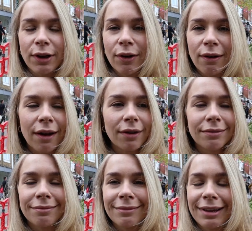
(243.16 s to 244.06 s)
your
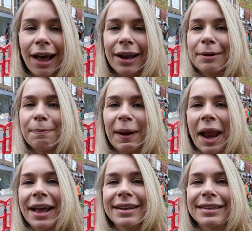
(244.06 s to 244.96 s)
own garden
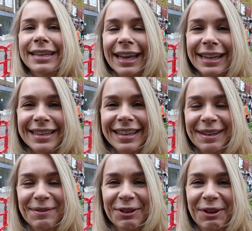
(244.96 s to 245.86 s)
plant kits,
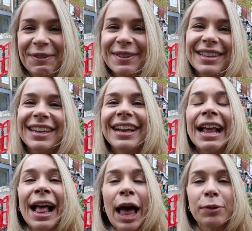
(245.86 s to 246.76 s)
as I'm sure you've seen.
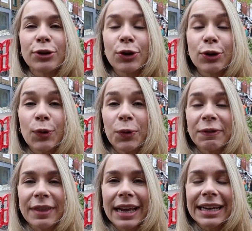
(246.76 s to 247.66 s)
I will show you
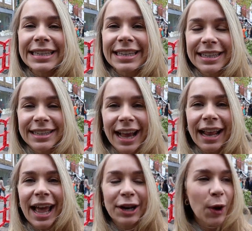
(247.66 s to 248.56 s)
all of that in
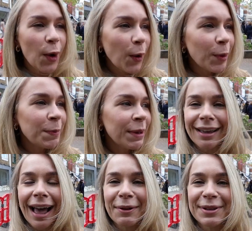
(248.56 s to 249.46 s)
detail at home.
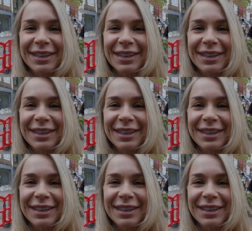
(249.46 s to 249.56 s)
I will